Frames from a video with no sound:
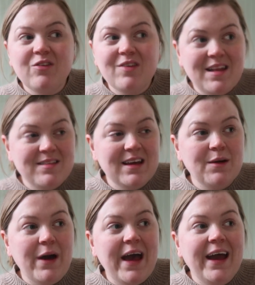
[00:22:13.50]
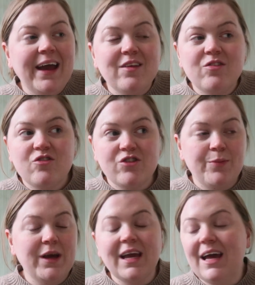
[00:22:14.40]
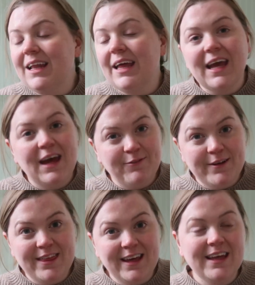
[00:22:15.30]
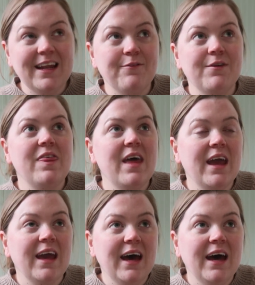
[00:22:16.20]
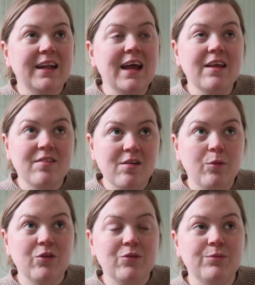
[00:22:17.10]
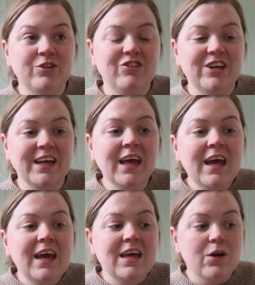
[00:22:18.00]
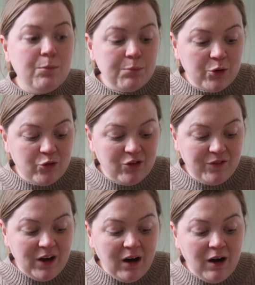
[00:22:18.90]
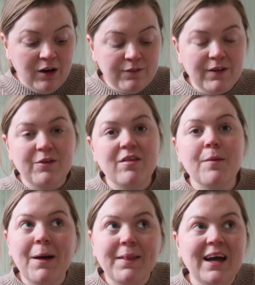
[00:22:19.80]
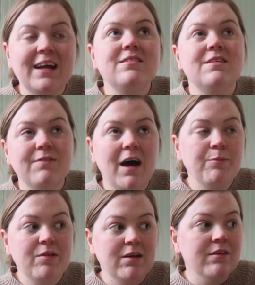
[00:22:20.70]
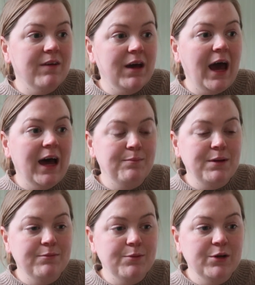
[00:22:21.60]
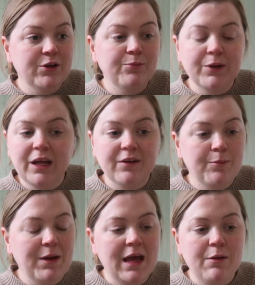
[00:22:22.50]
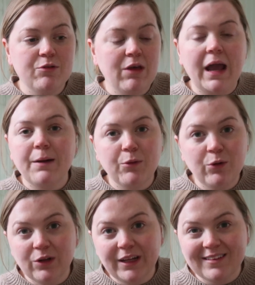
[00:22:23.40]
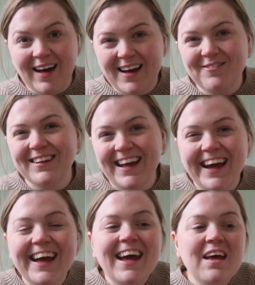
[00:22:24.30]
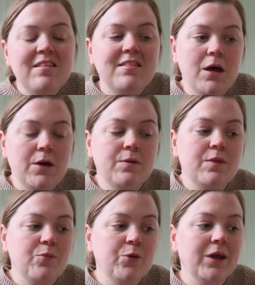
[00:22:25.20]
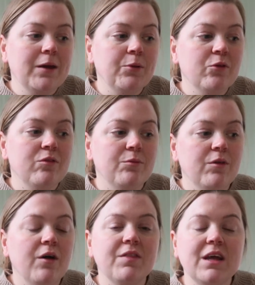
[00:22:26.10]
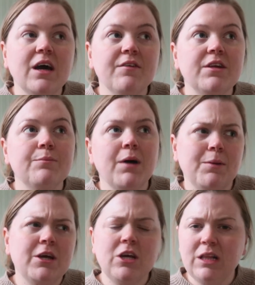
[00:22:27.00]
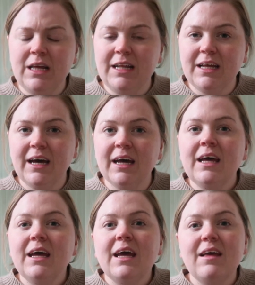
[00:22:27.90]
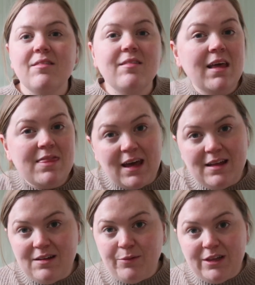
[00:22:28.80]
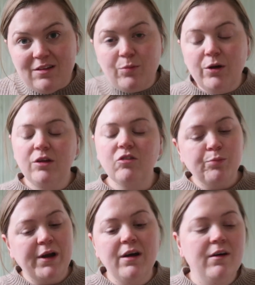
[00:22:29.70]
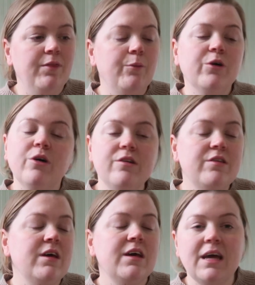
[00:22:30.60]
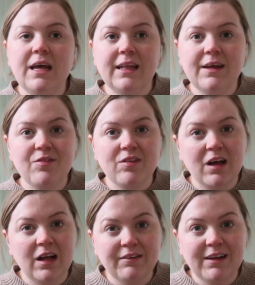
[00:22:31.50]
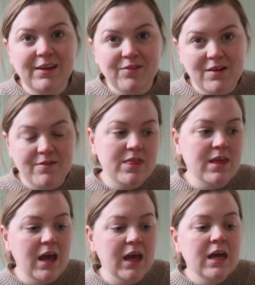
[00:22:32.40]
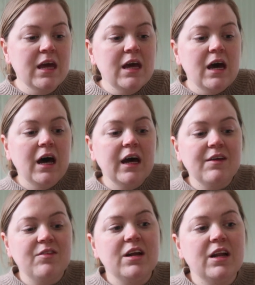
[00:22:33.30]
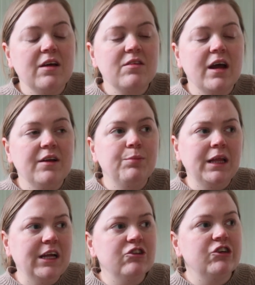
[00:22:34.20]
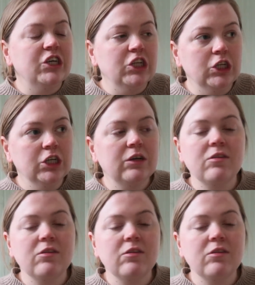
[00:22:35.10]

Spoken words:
Sanding away, stripping it, like everything, and it still wasn't budging. He got most of it off. I would say about 95% of it had been removed, but the other bit he was like, I'm calling time on it. So this morning I bought some of the oven and barbecue cleaner. It's the same thing I did with this one. You spray it on the wood, it lifts the colour, it lifts everything, gives it a nice kind of bleach look.